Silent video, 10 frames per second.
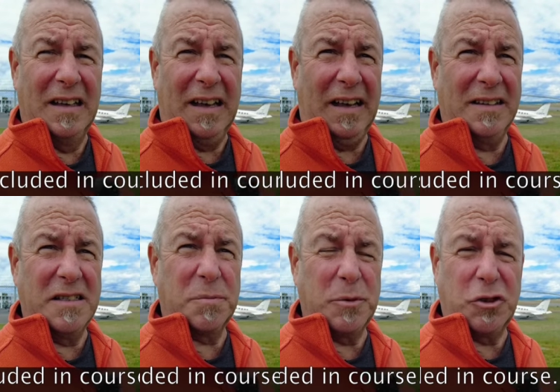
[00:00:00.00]
And
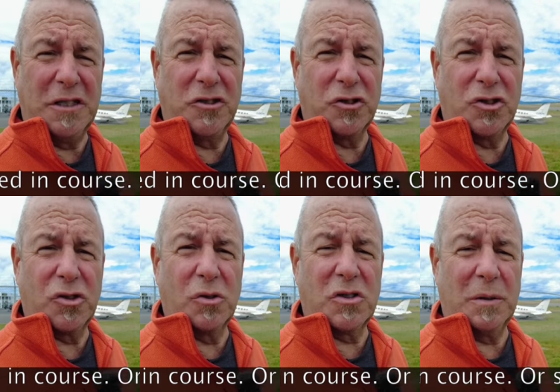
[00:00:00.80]
these machines are
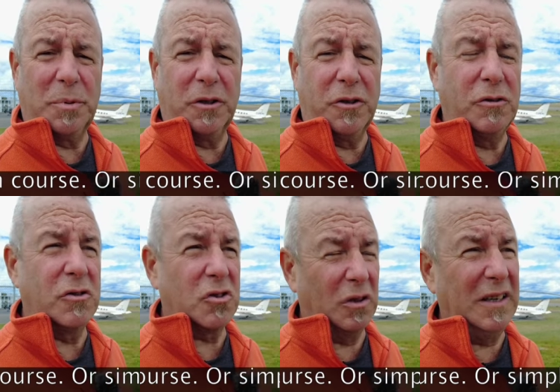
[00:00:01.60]
so simple to
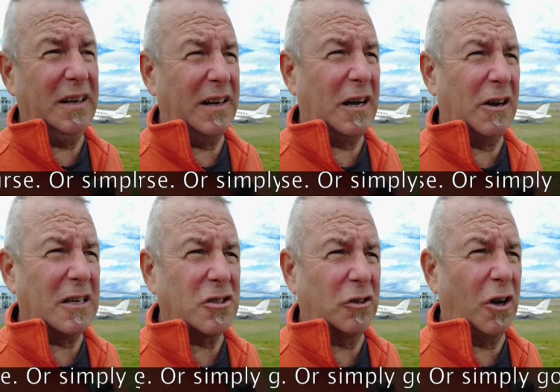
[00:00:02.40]
use. So Lynn and I are
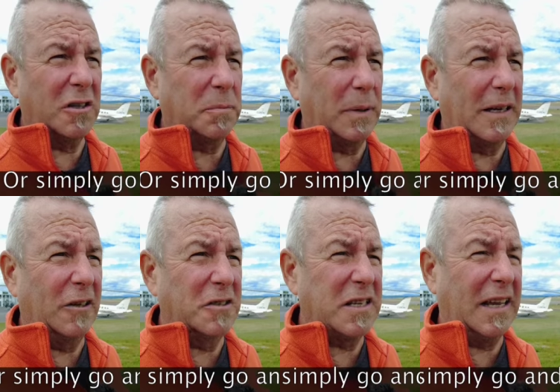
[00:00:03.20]
actually contemplating
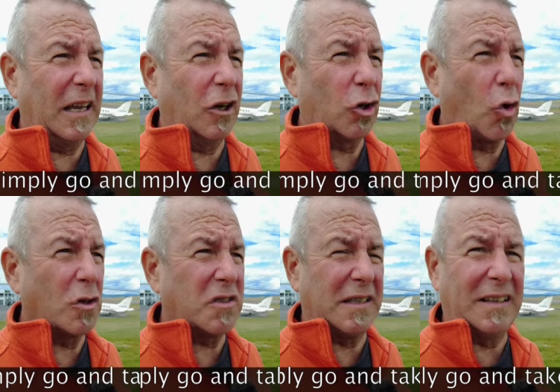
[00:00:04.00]
on taking a
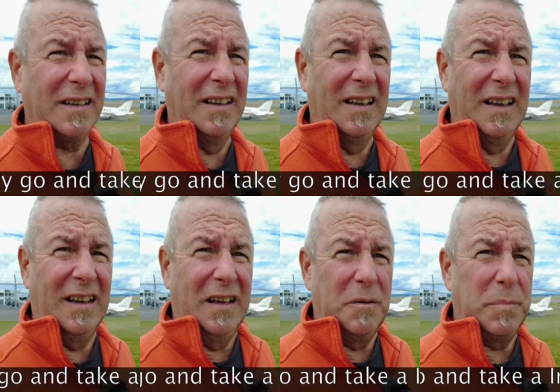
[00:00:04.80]
course in it,
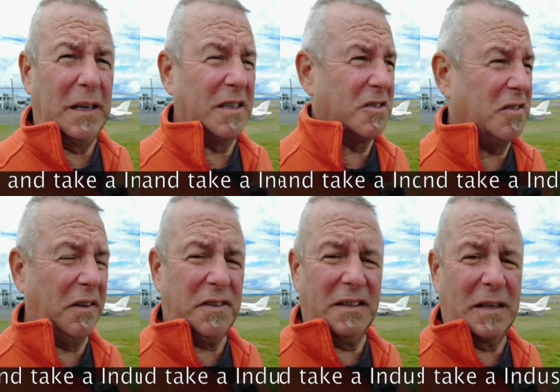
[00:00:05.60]
because
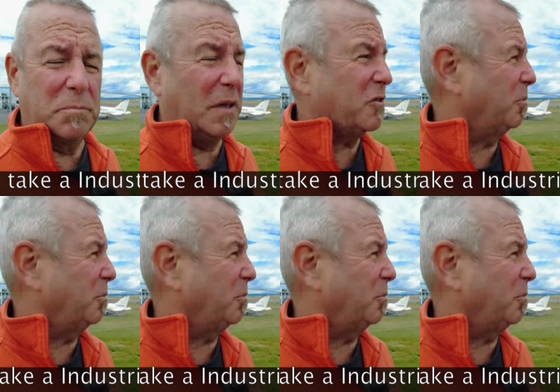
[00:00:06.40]
nothing like muscle